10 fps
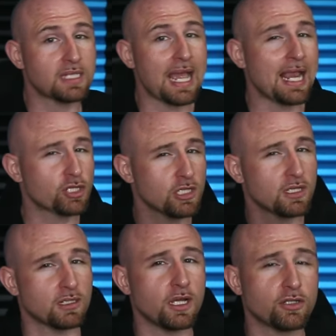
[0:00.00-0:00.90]
actually a
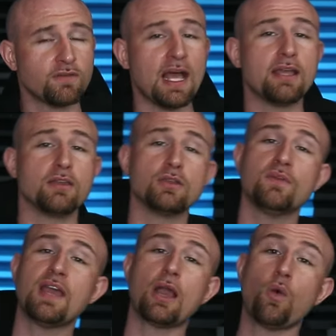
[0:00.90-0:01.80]
little undervalued. And we've
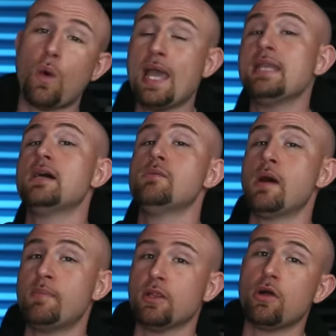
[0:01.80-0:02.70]
got quite a
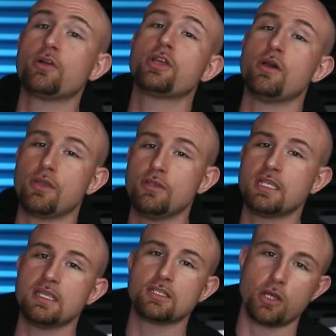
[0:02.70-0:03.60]
bit longer to go using
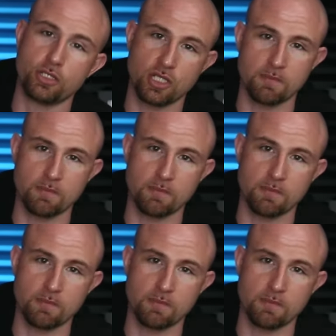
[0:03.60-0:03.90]
these on-chain